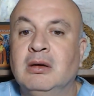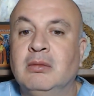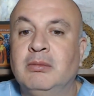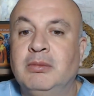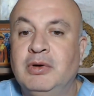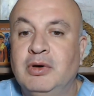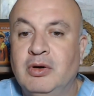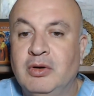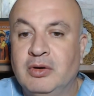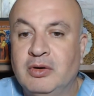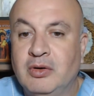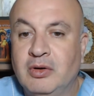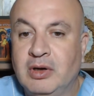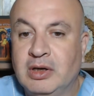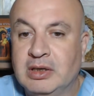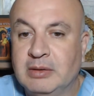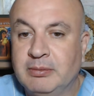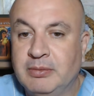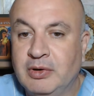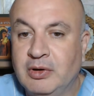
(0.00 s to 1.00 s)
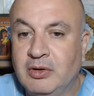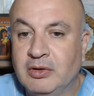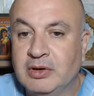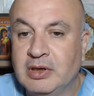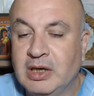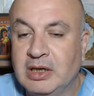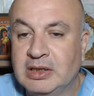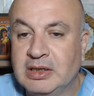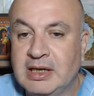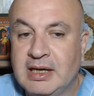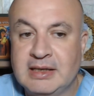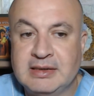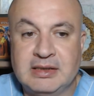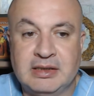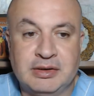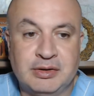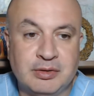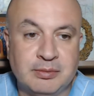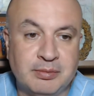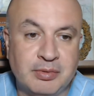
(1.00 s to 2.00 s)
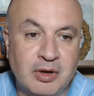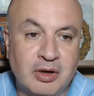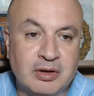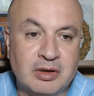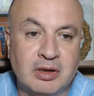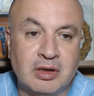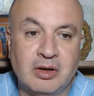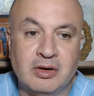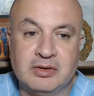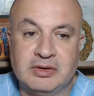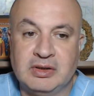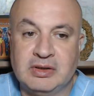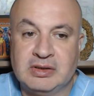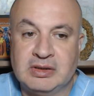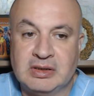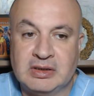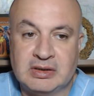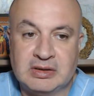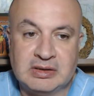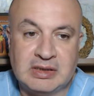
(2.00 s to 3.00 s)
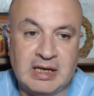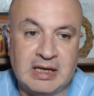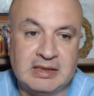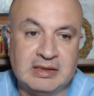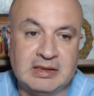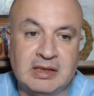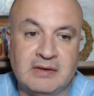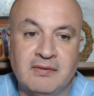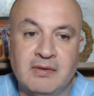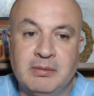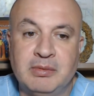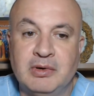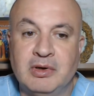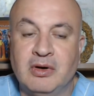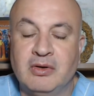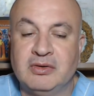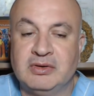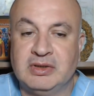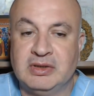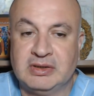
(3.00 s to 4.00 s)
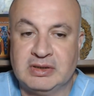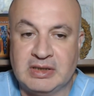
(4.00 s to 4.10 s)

bronchiectasis, tuberculosis, cystic fibrosis,